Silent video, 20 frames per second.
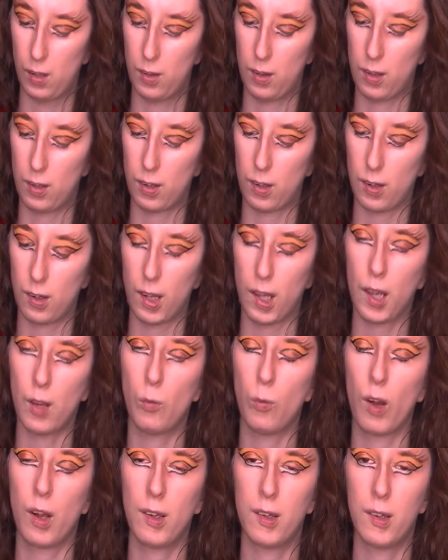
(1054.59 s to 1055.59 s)
This is the
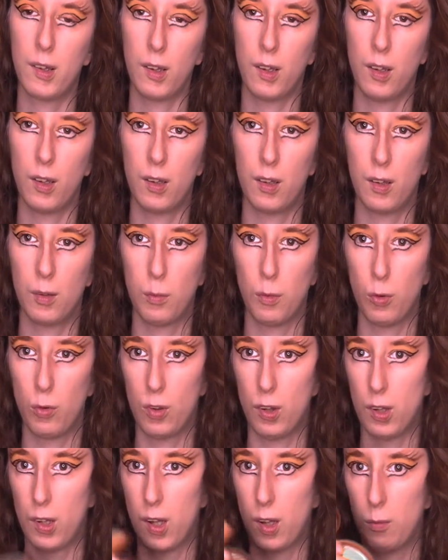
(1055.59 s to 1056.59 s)
NYC
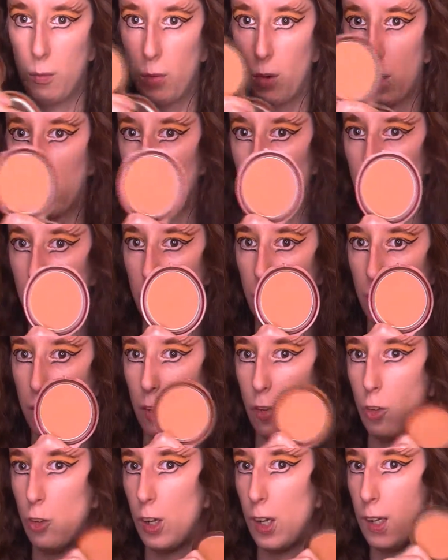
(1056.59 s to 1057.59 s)
Smooth Skin Bronzer in
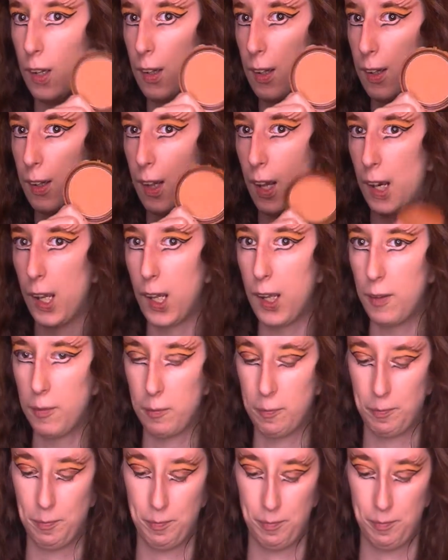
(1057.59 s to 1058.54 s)
the shade Sunny.